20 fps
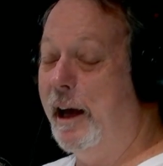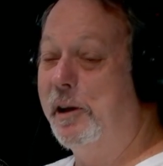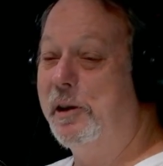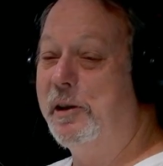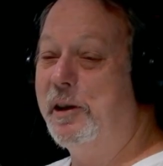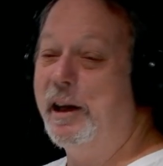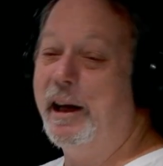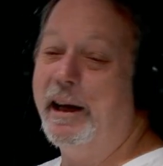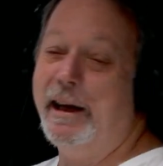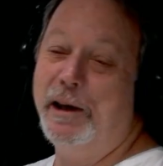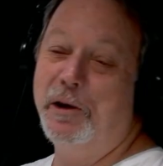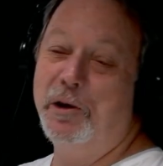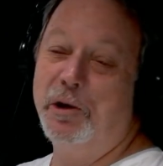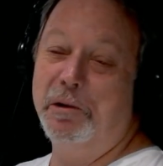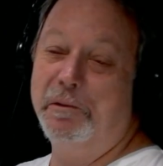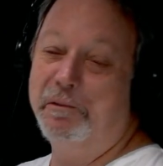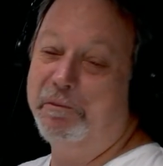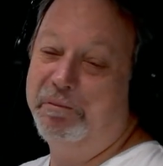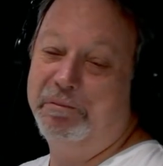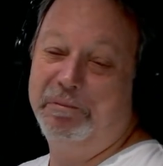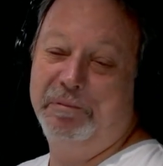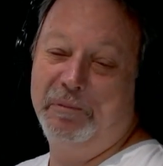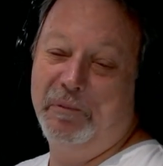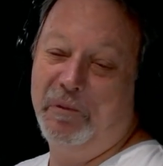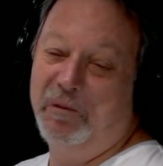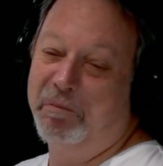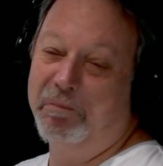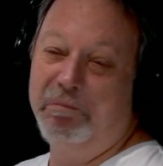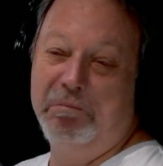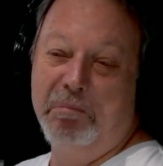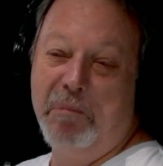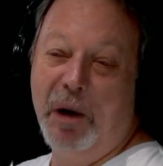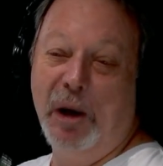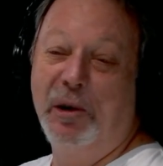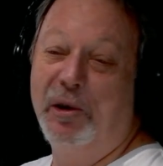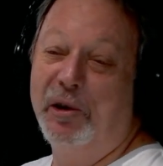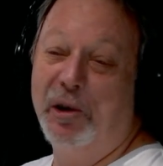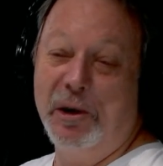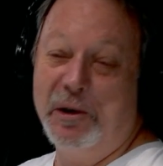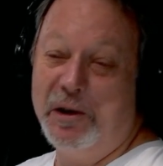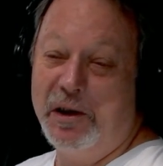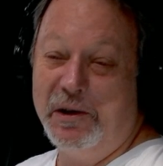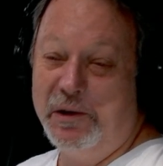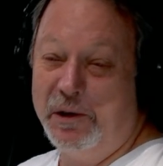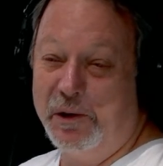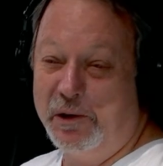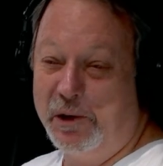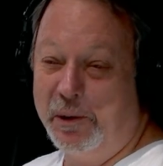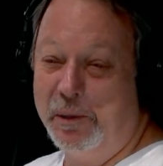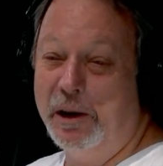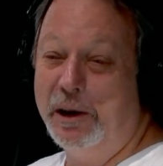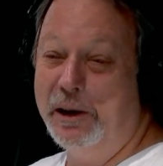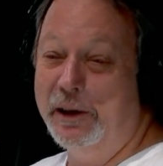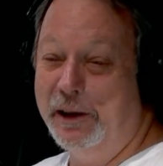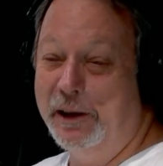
And at the age of mid-30s, as you are